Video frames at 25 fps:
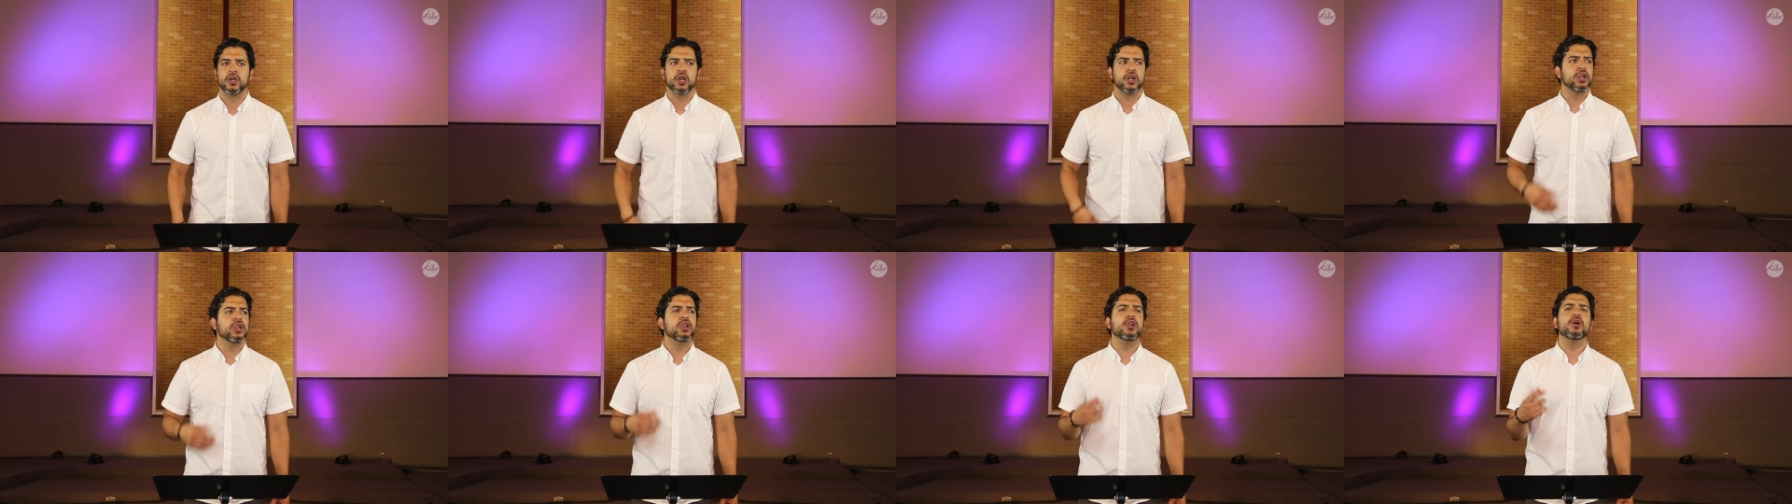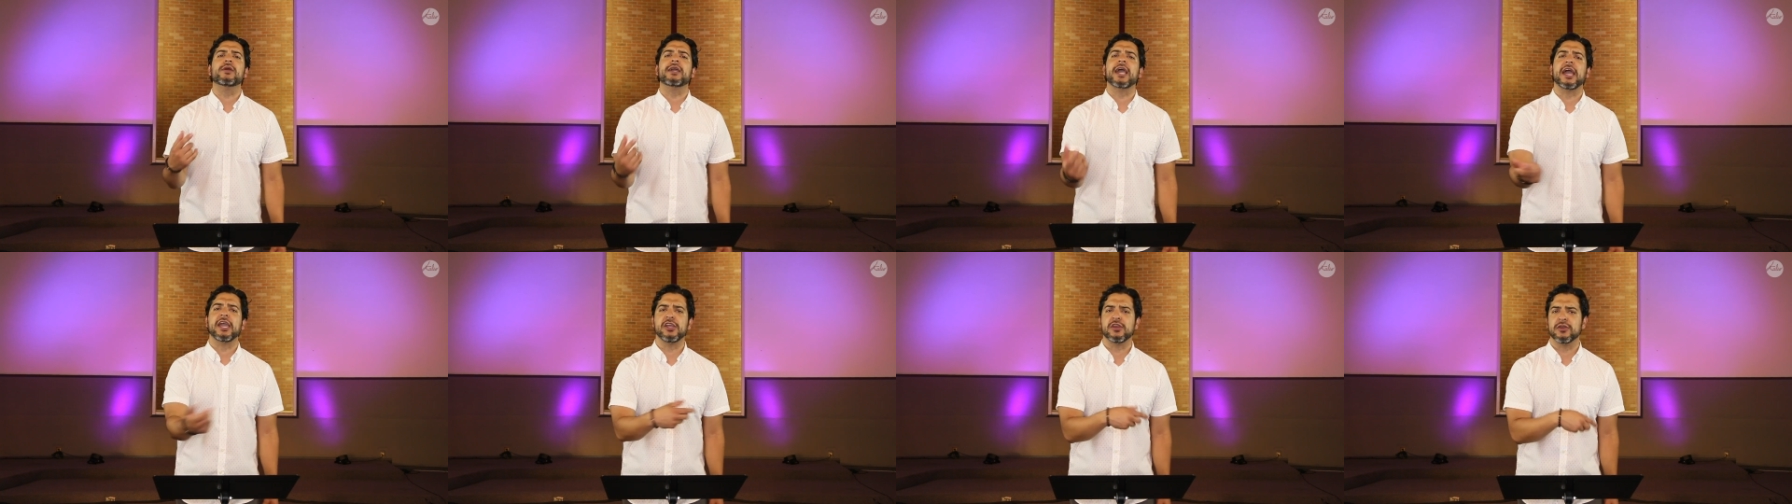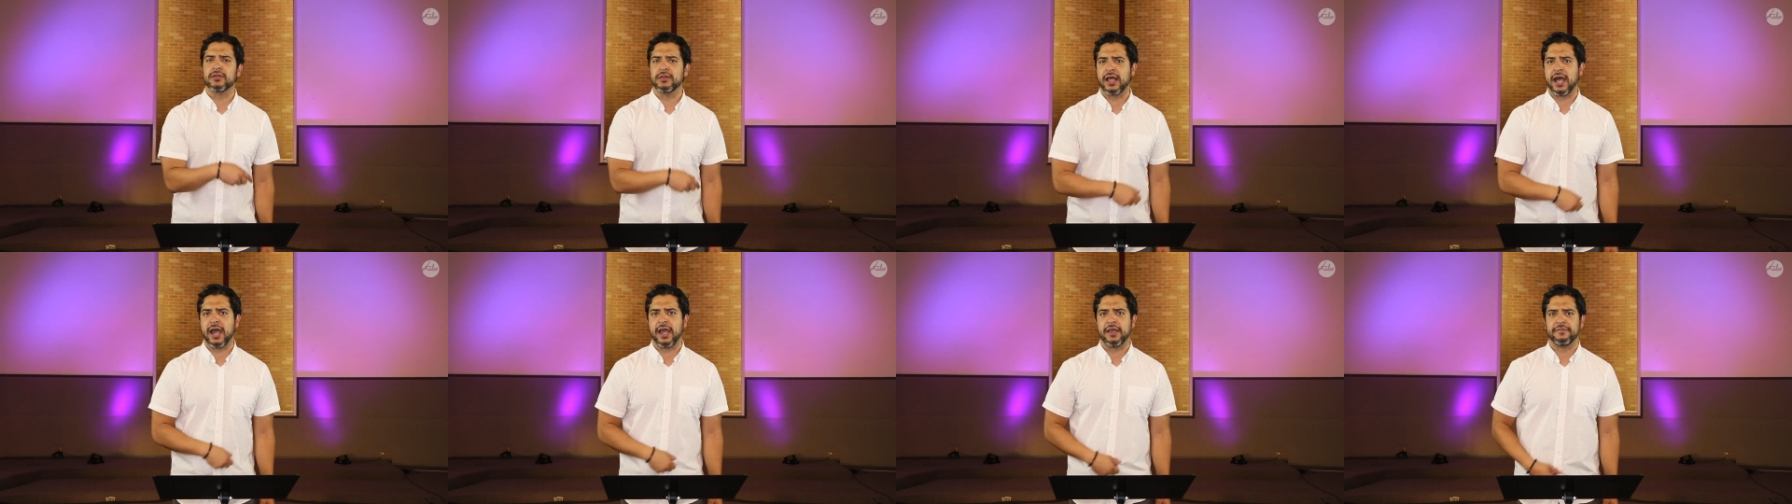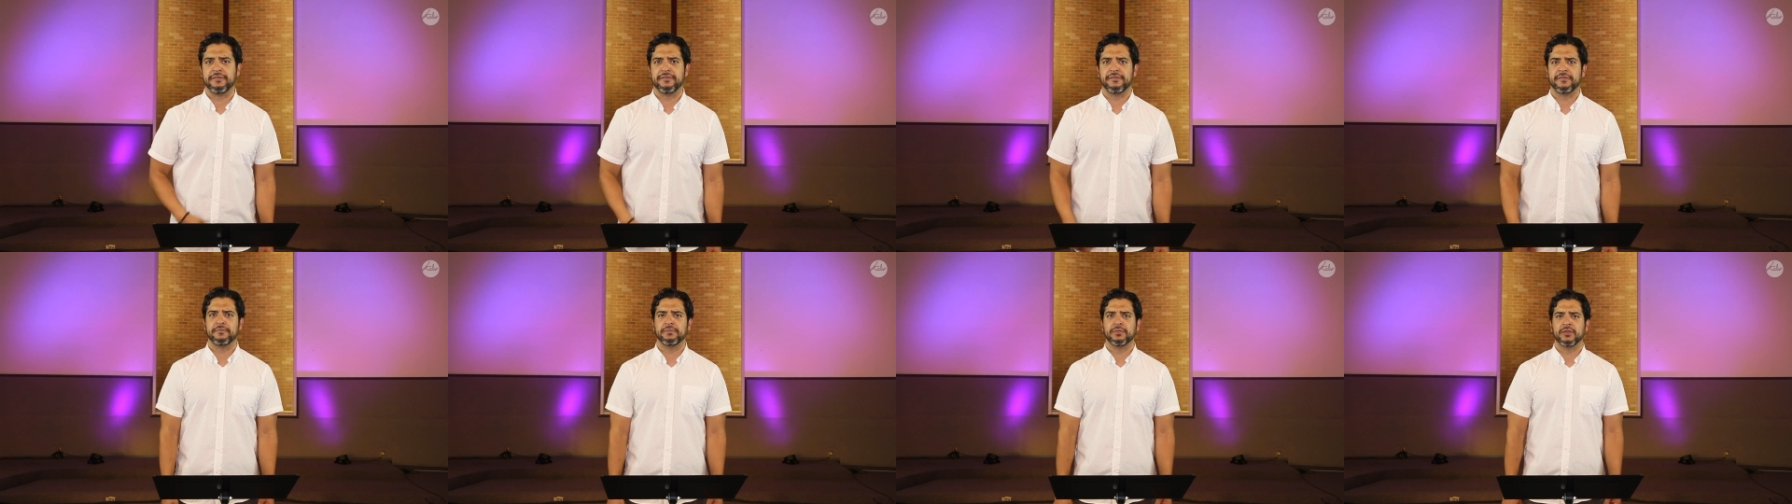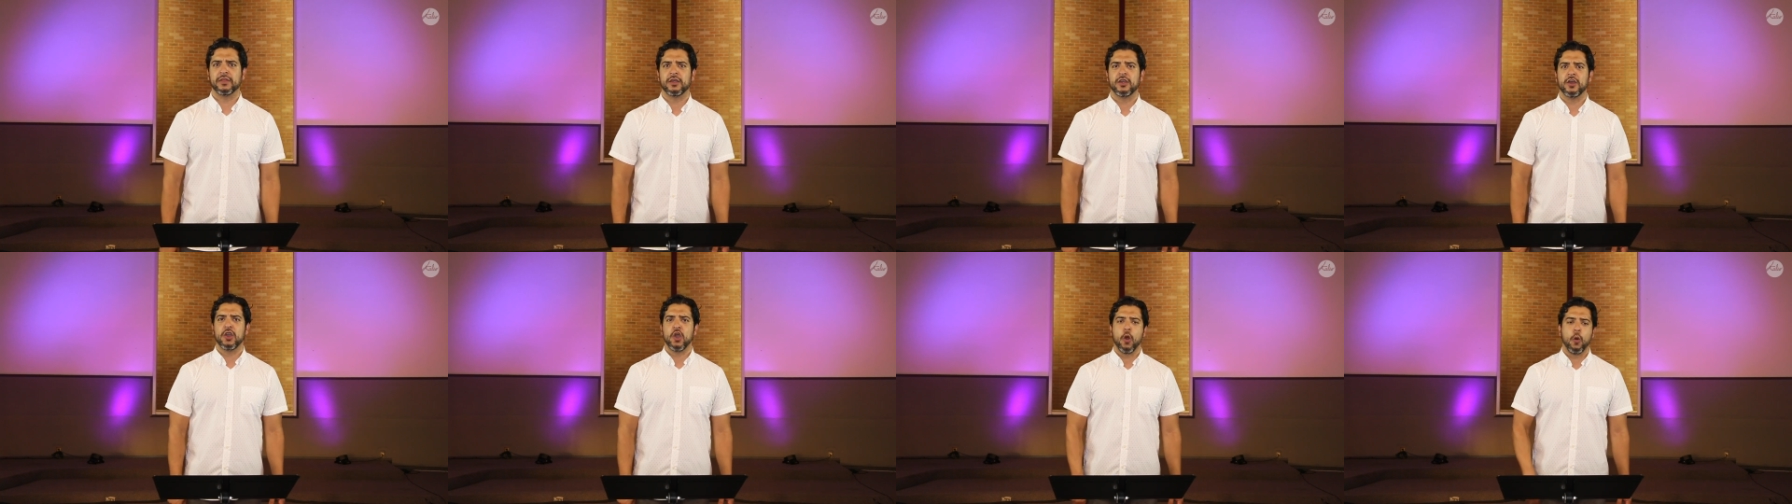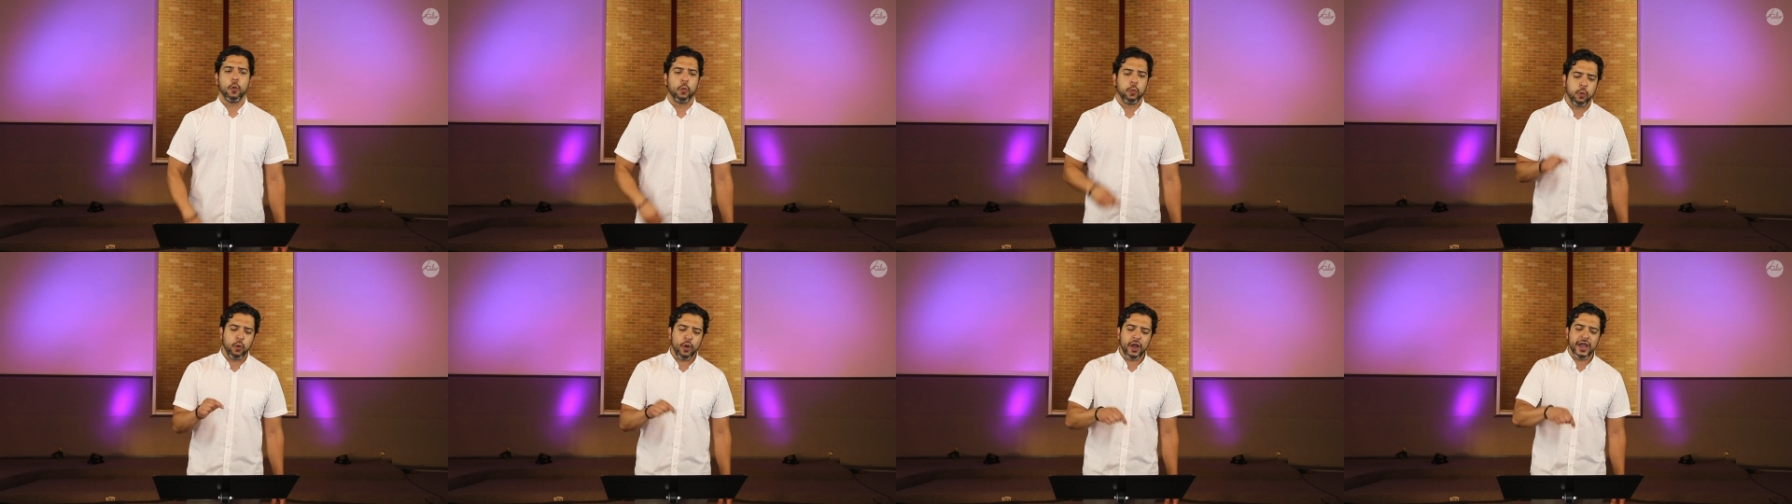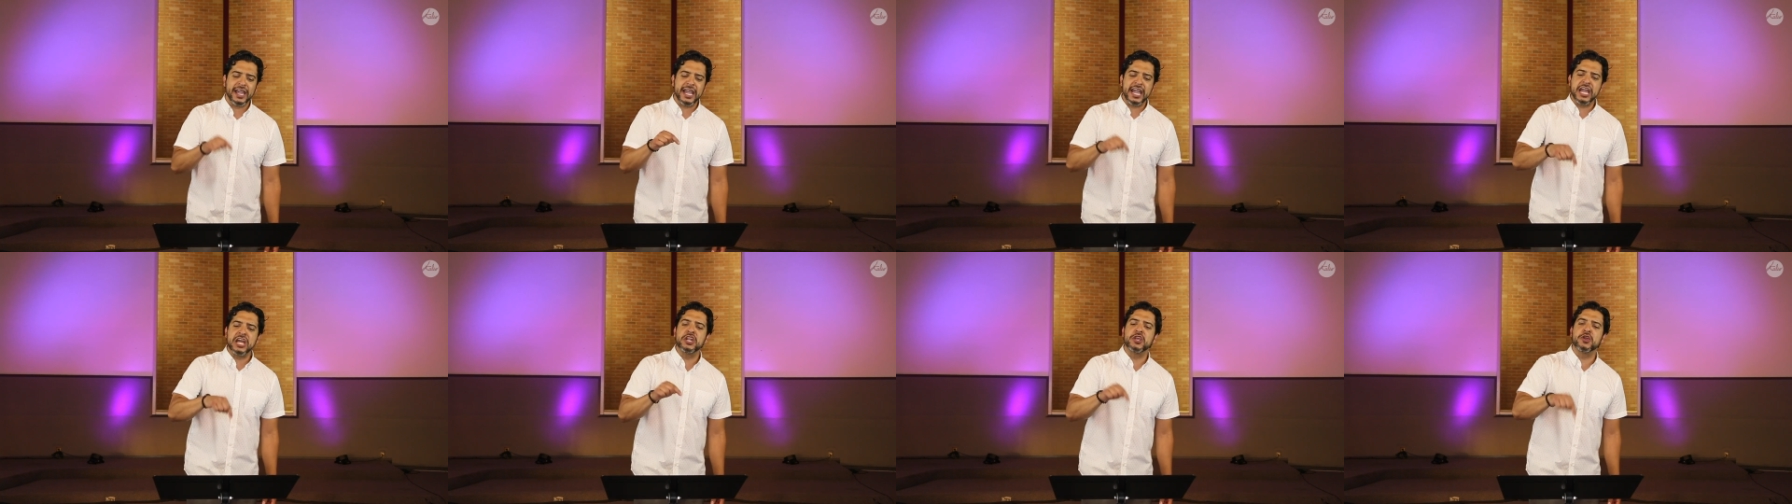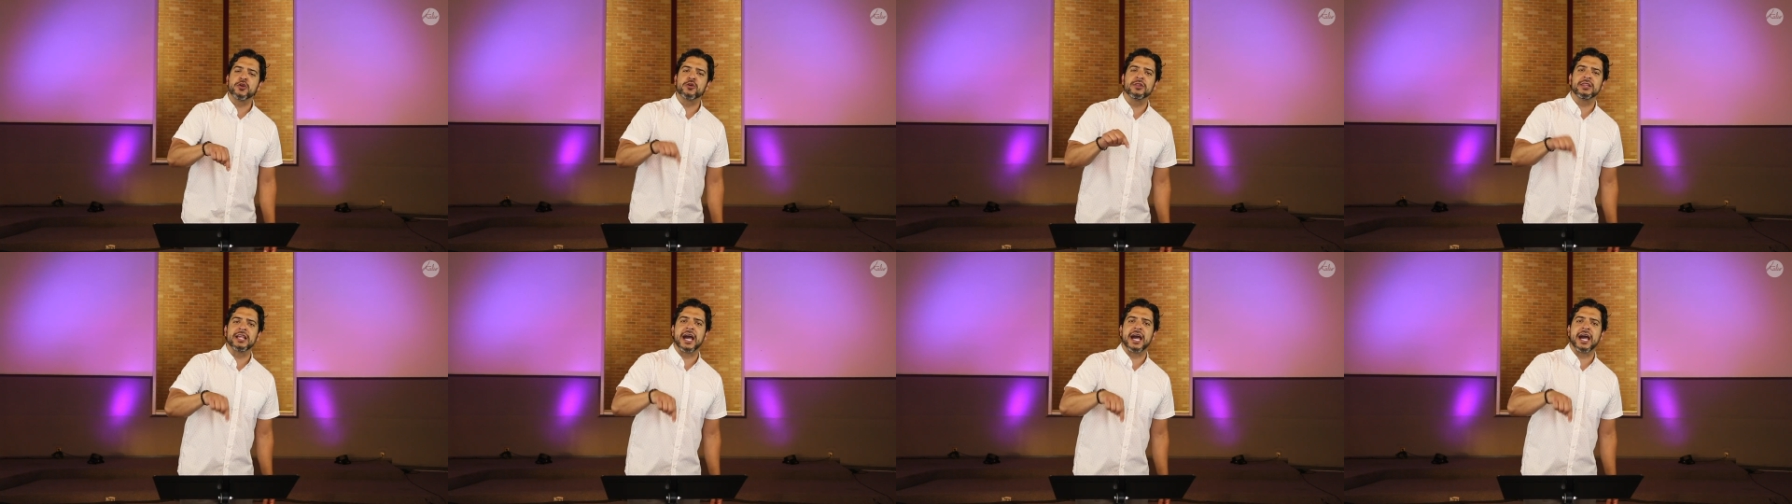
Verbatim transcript: Look at your life. What in your